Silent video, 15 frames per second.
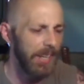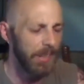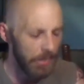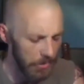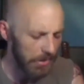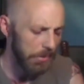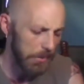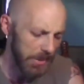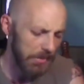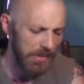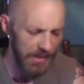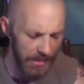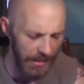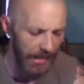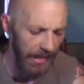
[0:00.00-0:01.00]
I
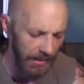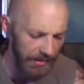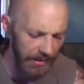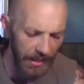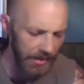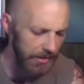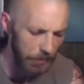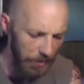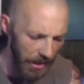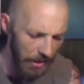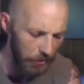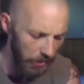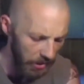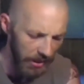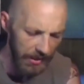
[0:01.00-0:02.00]
can't. Can't's a bad
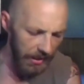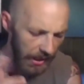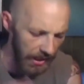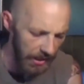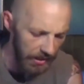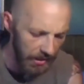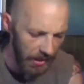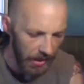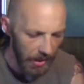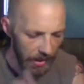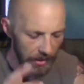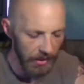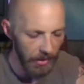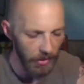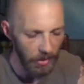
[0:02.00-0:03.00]
word. I
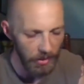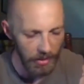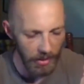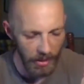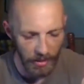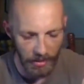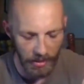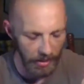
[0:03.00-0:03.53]
can't get on there.